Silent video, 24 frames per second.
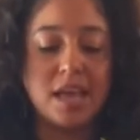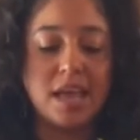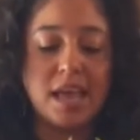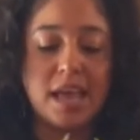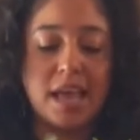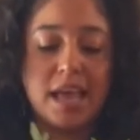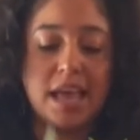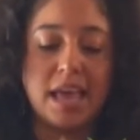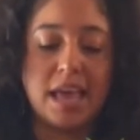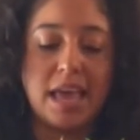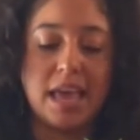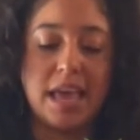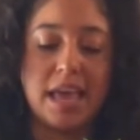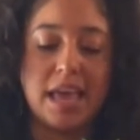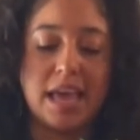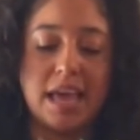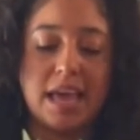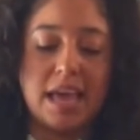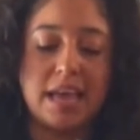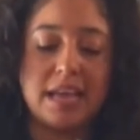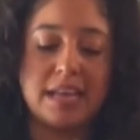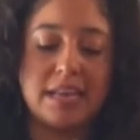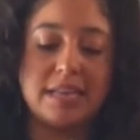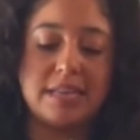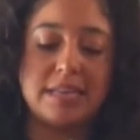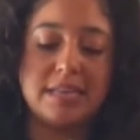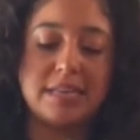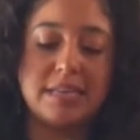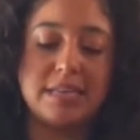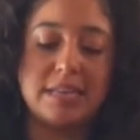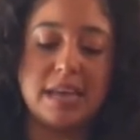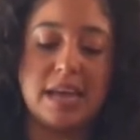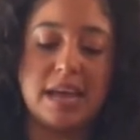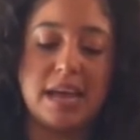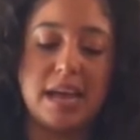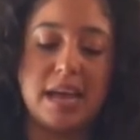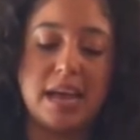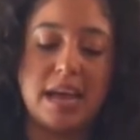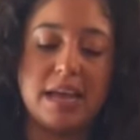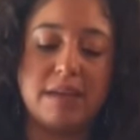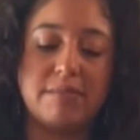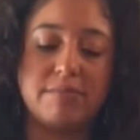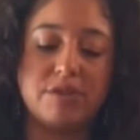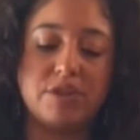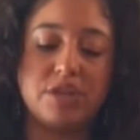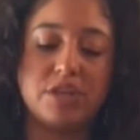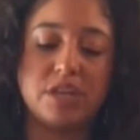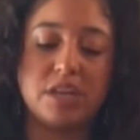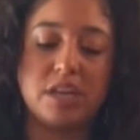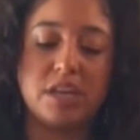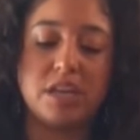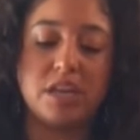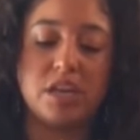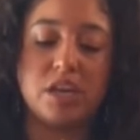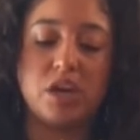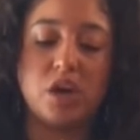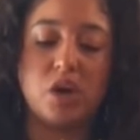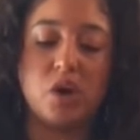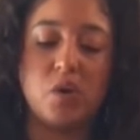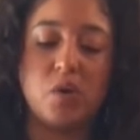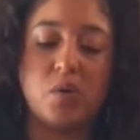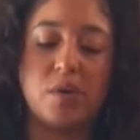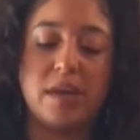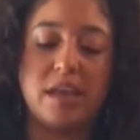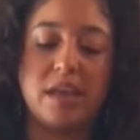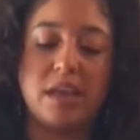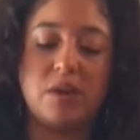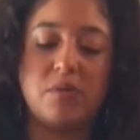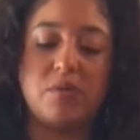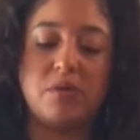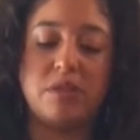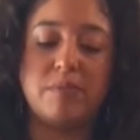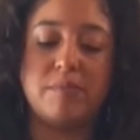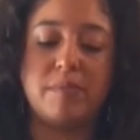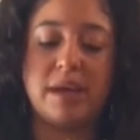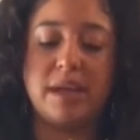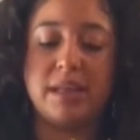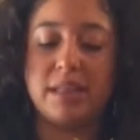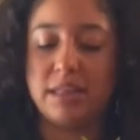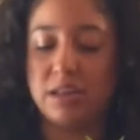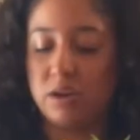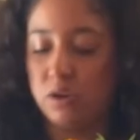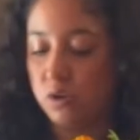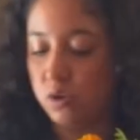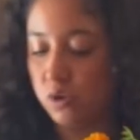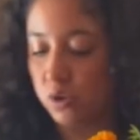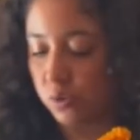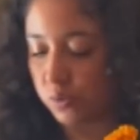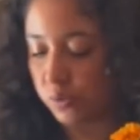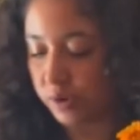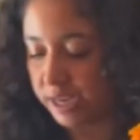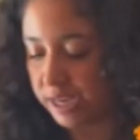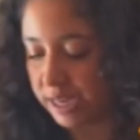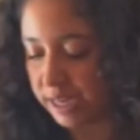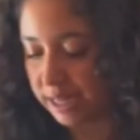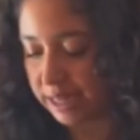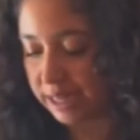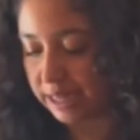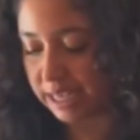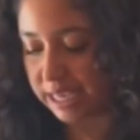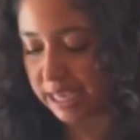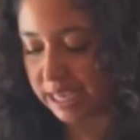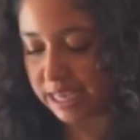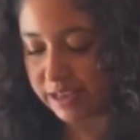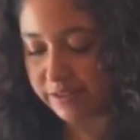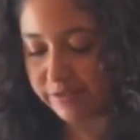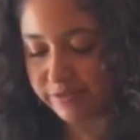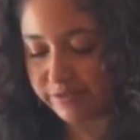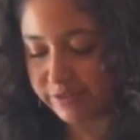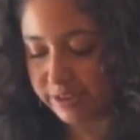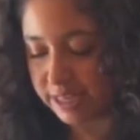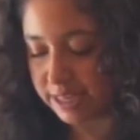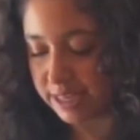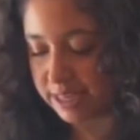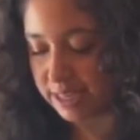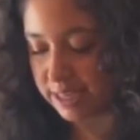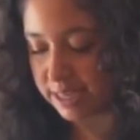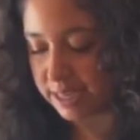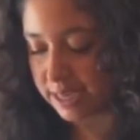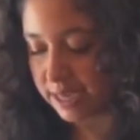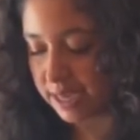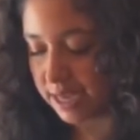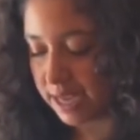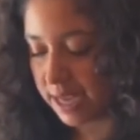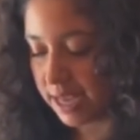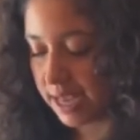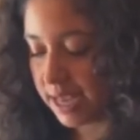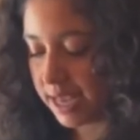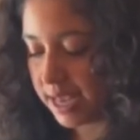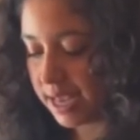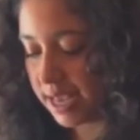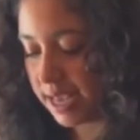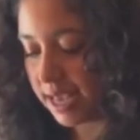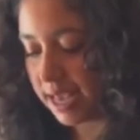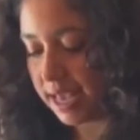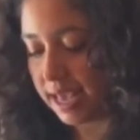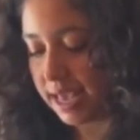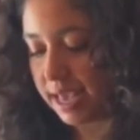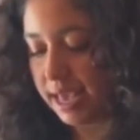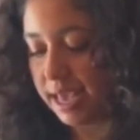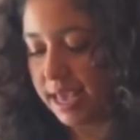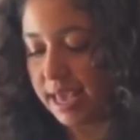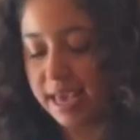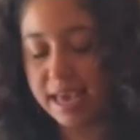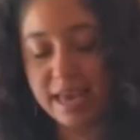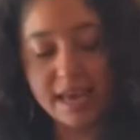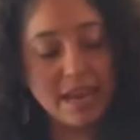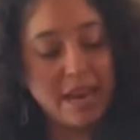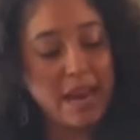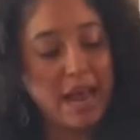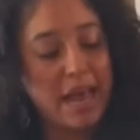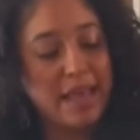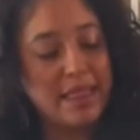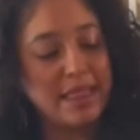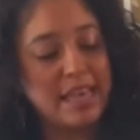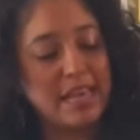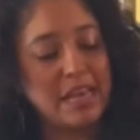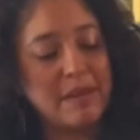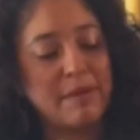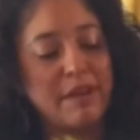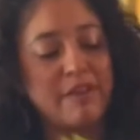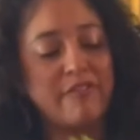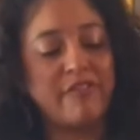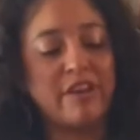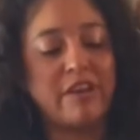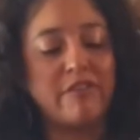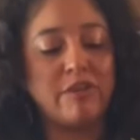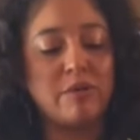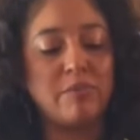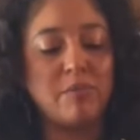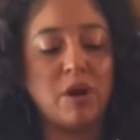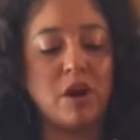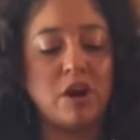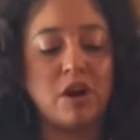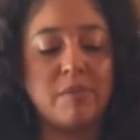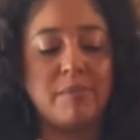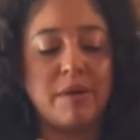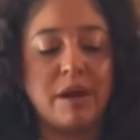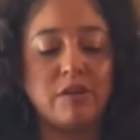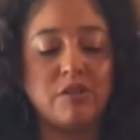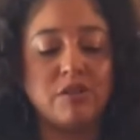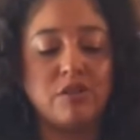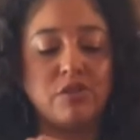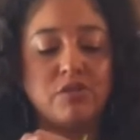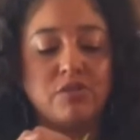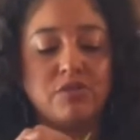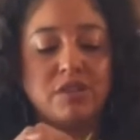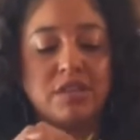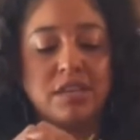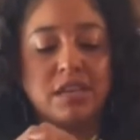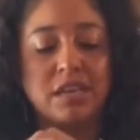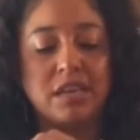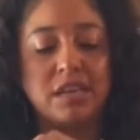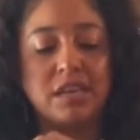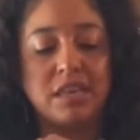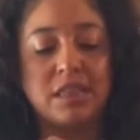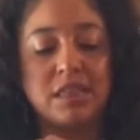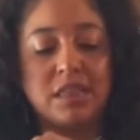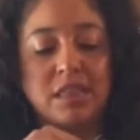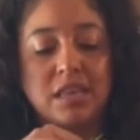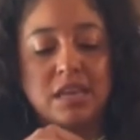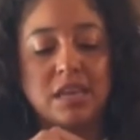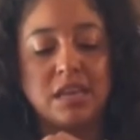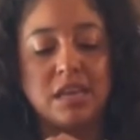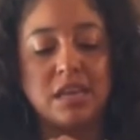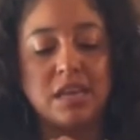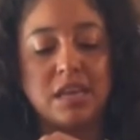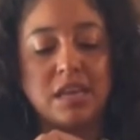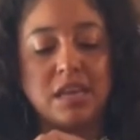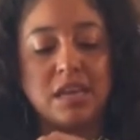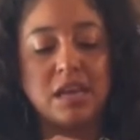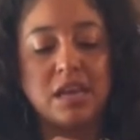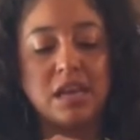And go in with my little green leaves. And I think my favorite part about using the